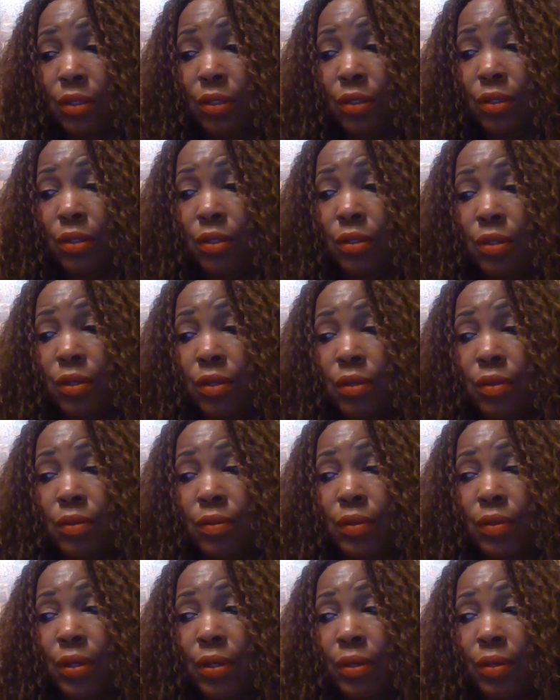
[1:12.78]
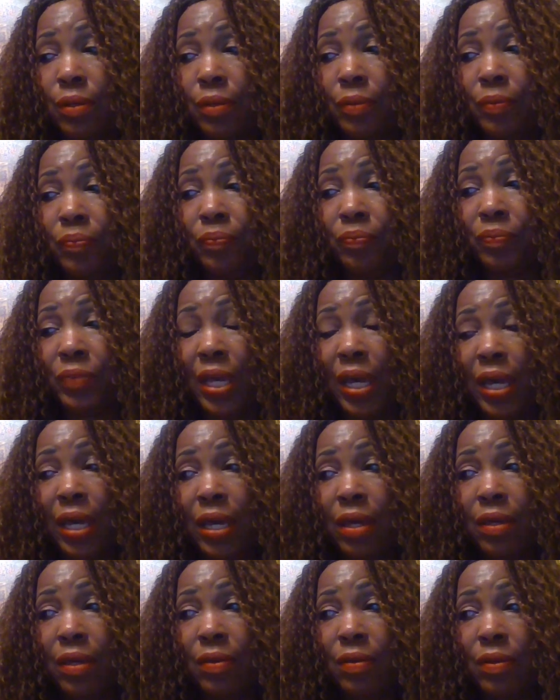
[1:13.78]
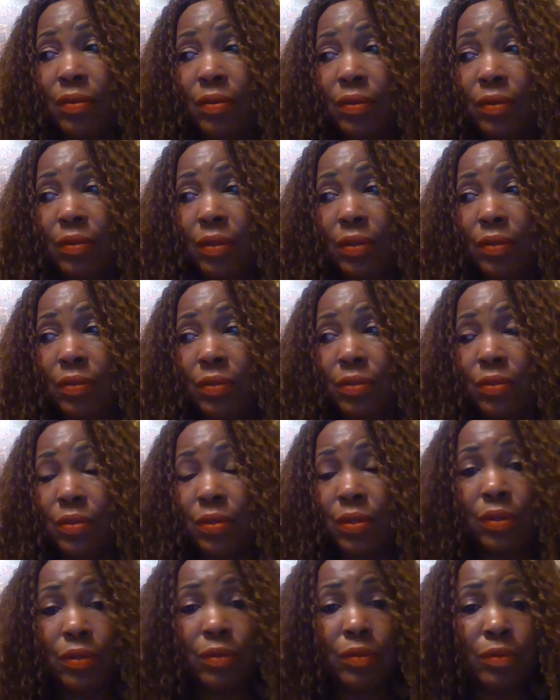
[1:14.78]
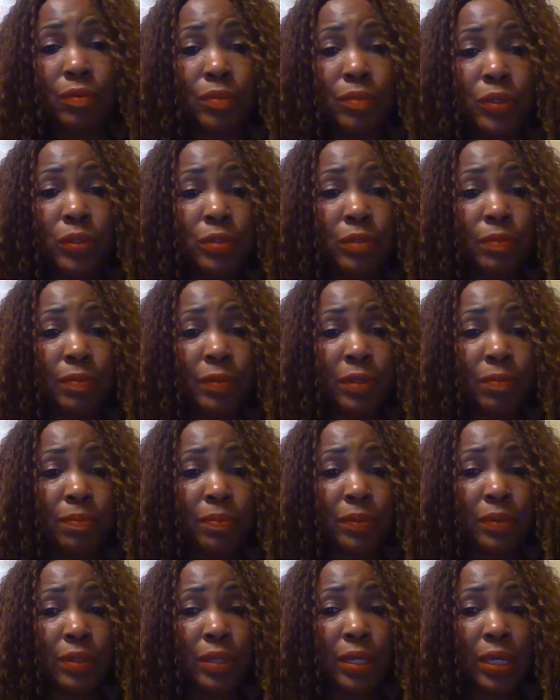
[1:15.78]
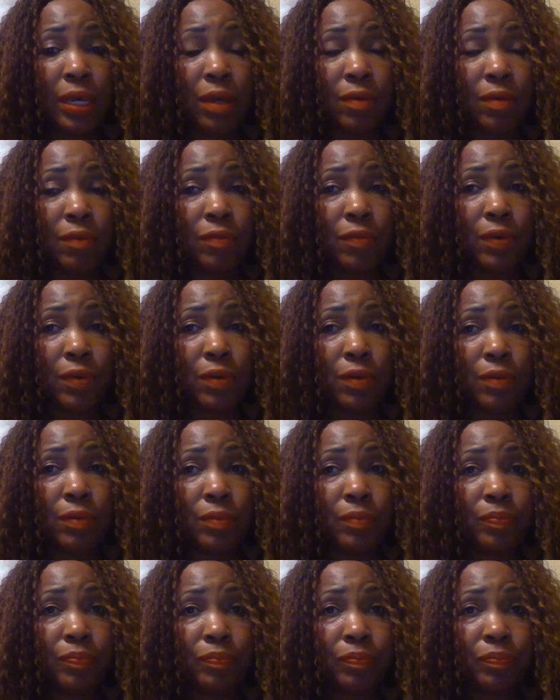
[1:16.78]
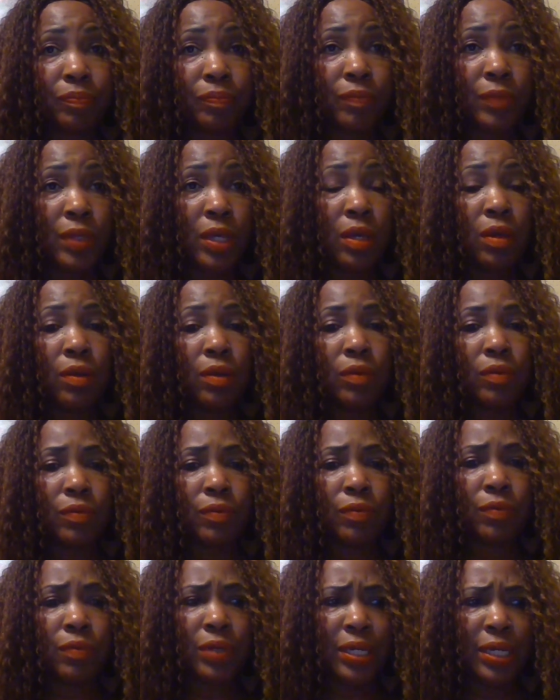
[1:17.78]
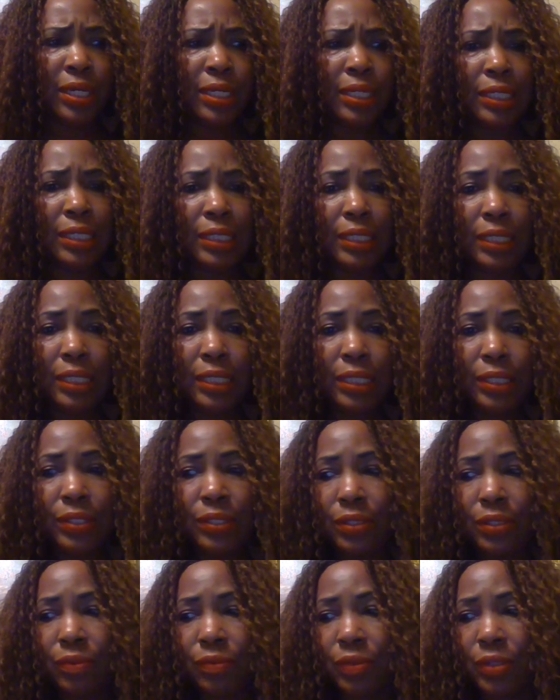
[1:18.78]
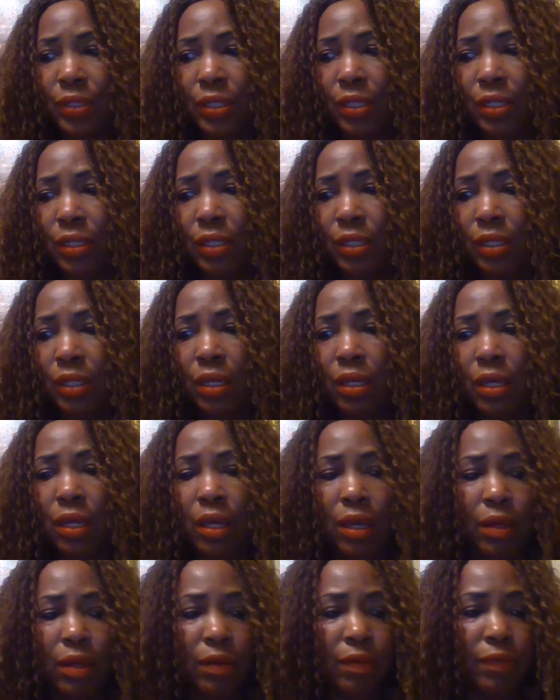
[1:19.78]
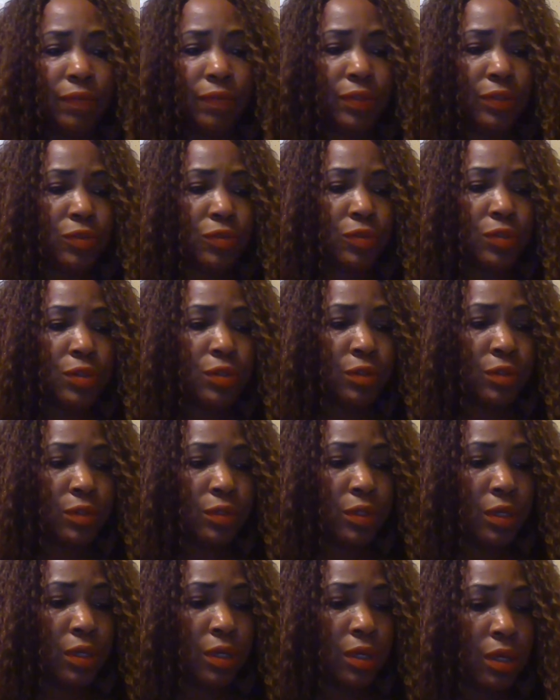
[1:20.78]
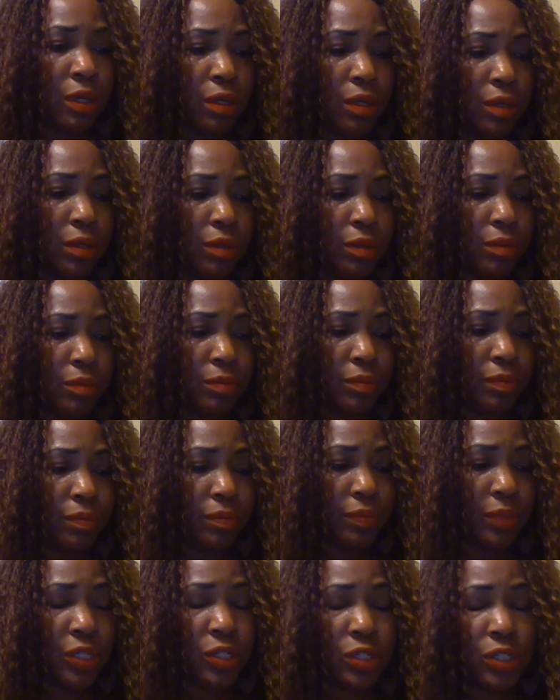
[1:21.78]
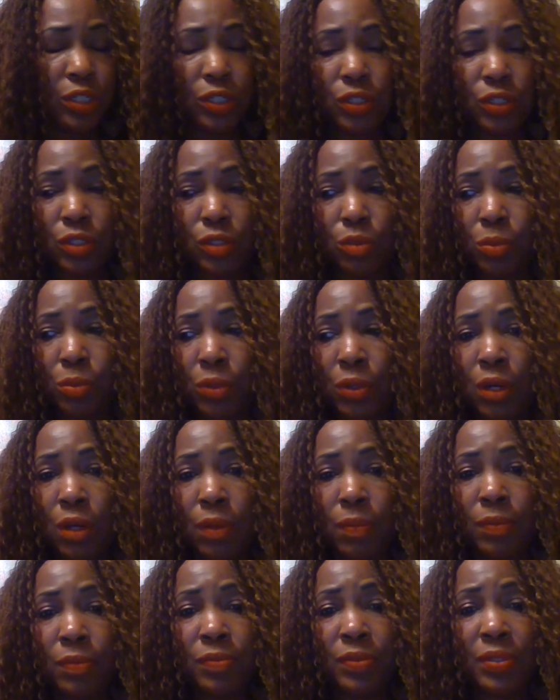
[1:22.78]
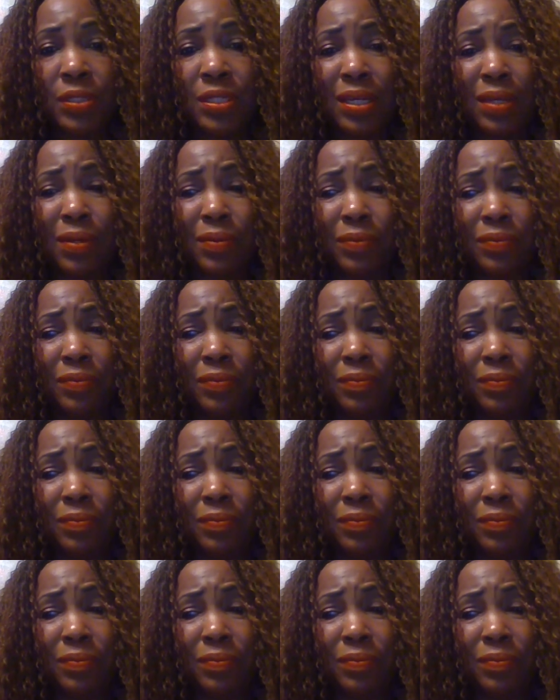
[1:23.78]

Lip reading: I know most people have read in history of the drug addiction problems that